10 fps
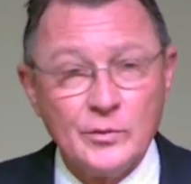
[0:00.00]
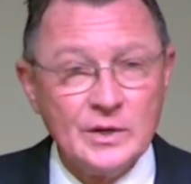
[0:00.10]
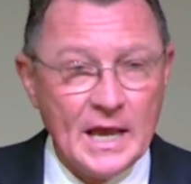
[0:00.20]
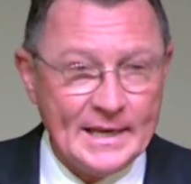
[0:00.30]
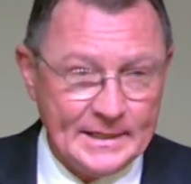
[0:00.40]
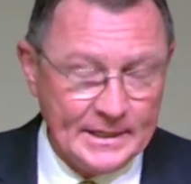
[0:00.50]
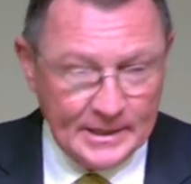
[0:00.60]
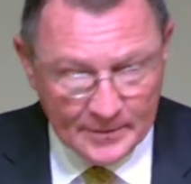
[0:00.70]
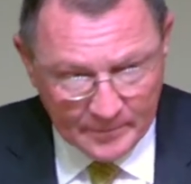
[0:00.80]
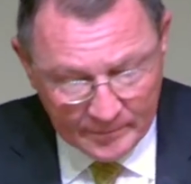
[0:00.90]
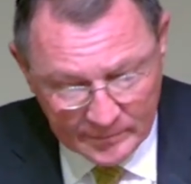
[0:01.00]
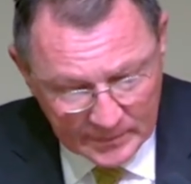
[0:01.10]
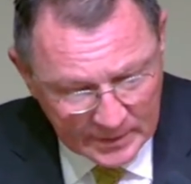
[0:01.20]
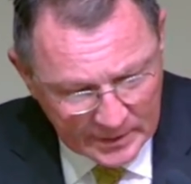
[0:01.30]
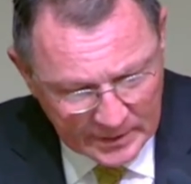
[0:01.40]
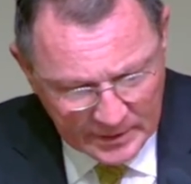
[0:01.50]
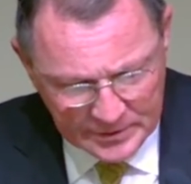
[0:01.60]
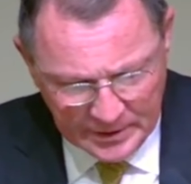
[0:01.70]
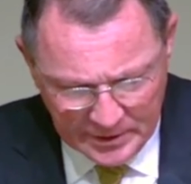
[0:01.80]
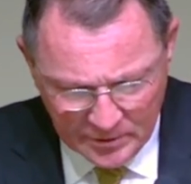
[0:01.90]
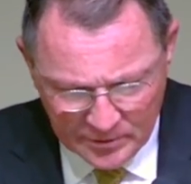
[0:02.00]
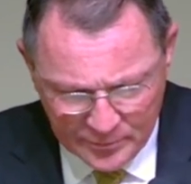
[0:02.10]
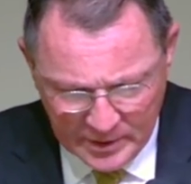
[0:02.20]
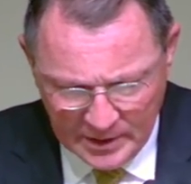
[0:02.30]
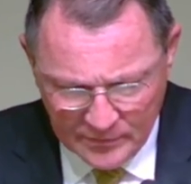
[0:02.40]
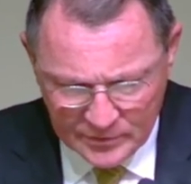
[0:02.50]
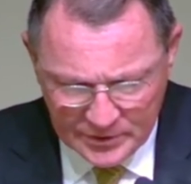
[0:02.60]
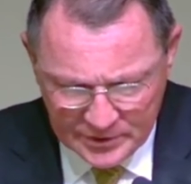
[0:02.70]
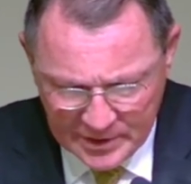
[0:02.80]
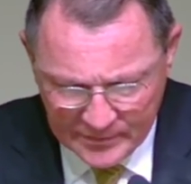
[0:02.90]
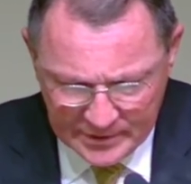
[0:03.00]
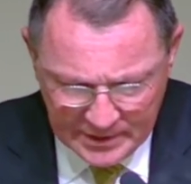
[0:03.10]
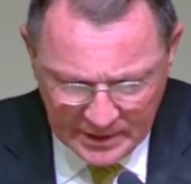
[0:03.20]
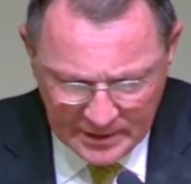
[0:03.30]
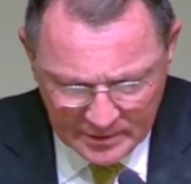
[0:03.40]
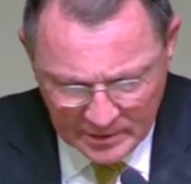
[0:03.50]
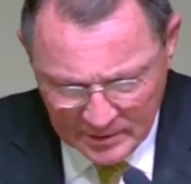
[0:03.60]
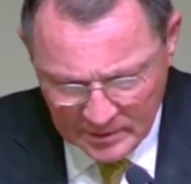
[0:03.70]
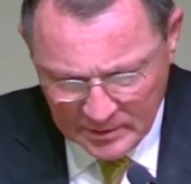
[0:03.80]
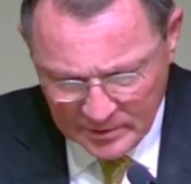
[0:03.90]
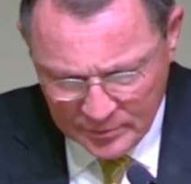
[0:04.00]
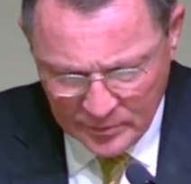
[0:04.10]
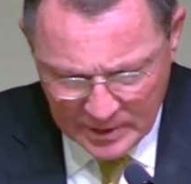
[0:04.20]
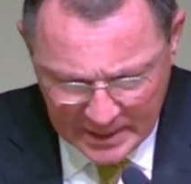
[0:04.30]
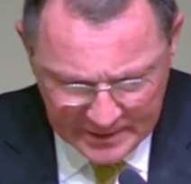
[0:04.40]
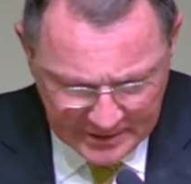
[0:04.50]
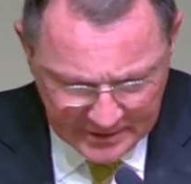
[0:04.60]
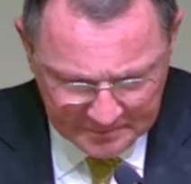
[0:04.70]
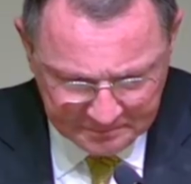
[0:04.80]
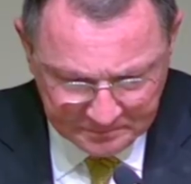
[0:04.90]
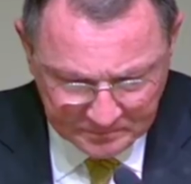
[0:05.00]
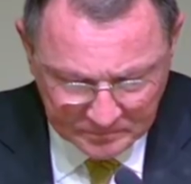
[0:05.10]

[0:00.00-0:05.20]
through 19. Ezekiel 3, verses 17 through 19.